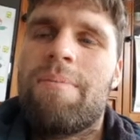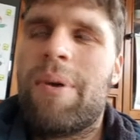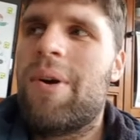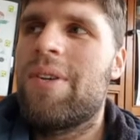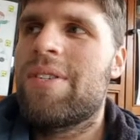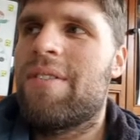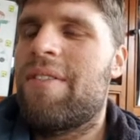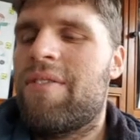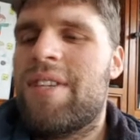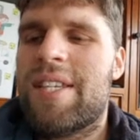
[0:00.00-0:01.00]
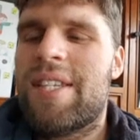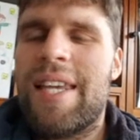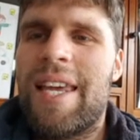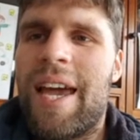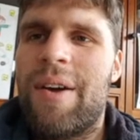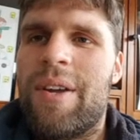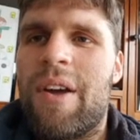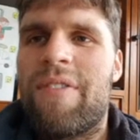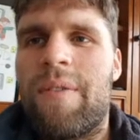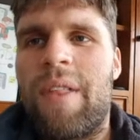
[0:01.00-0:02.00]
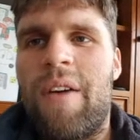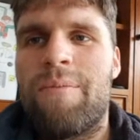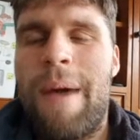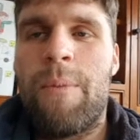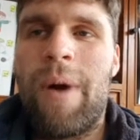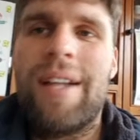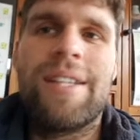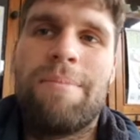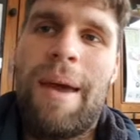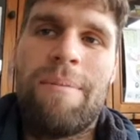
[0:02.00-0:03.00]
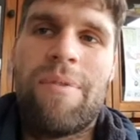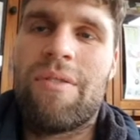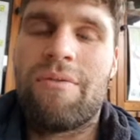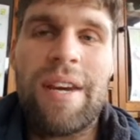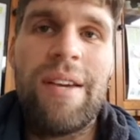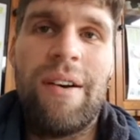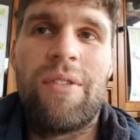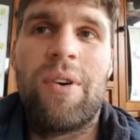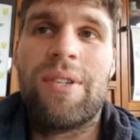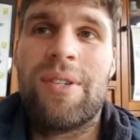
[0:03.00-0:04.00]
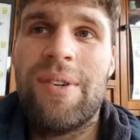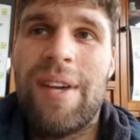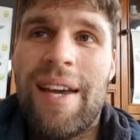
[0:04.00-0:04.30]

because just seeing how you go from like map 1 to map 3, I've gone to,